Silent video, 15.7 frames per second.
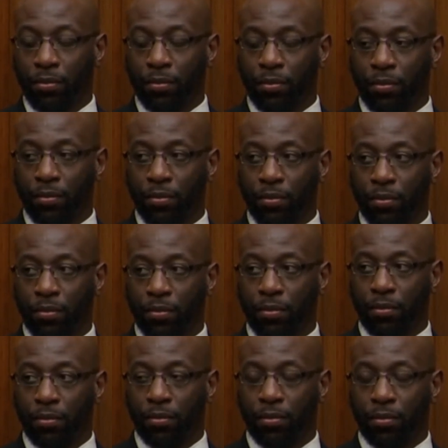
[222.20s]

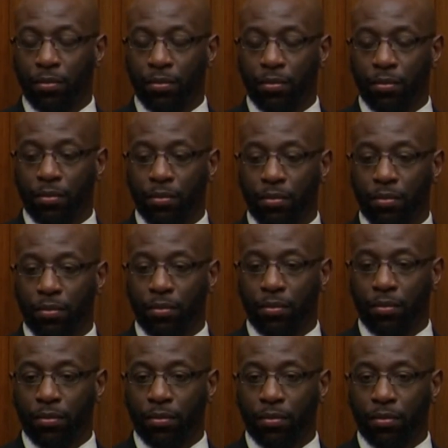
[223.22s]

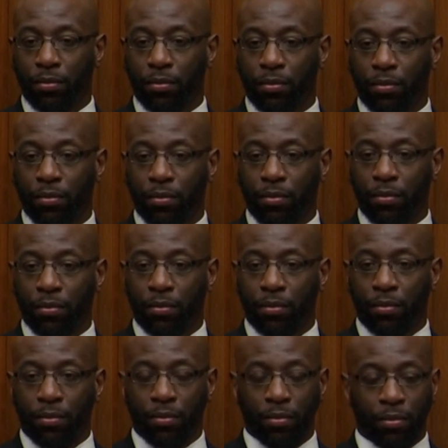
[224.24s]

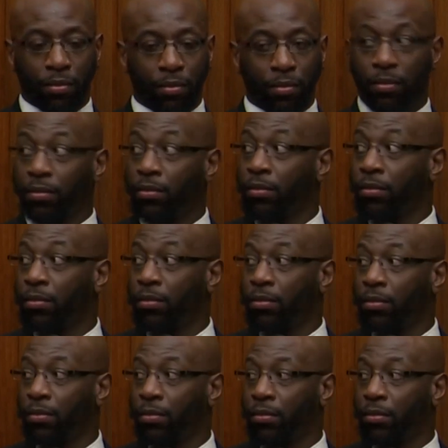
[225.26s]

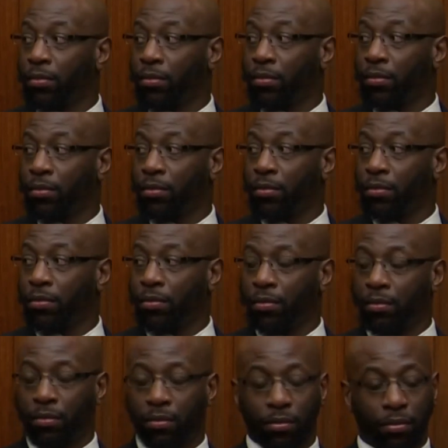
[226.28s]

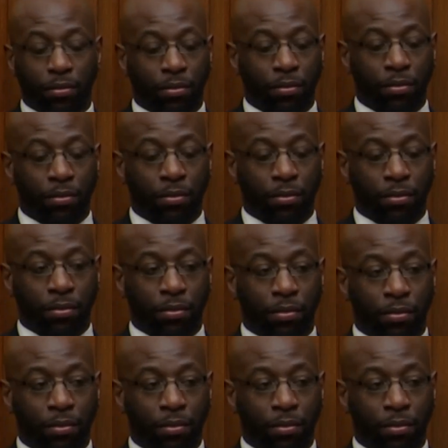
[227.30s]
(not speaking)